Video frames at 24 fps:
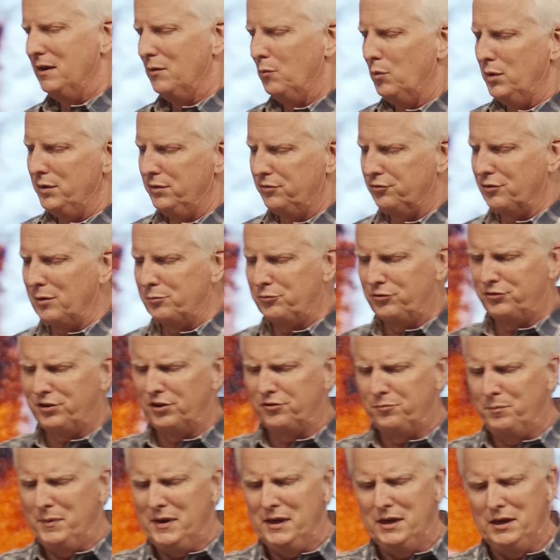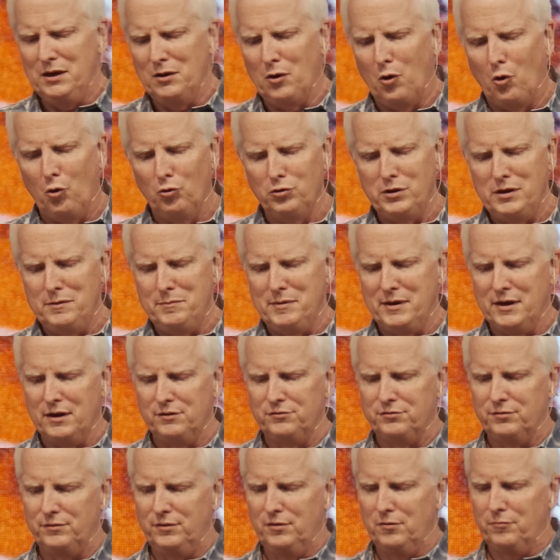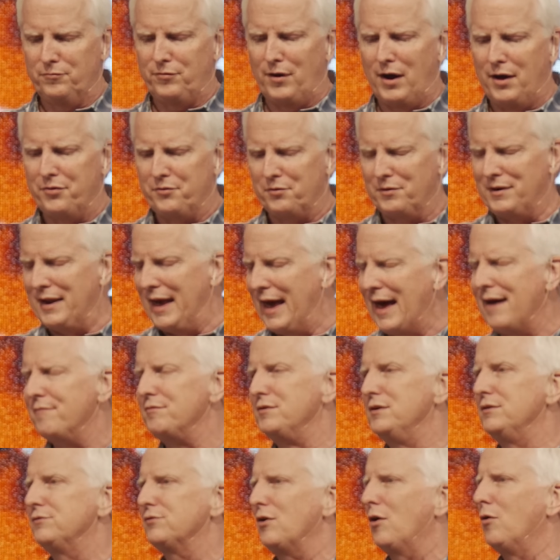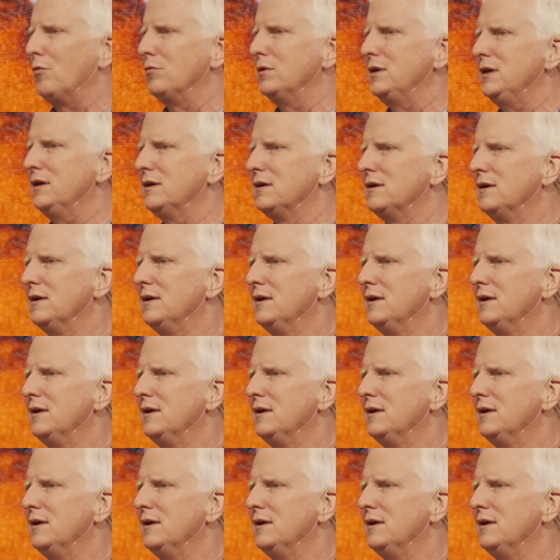When scripture says, be holy because your Father in heaven is holy.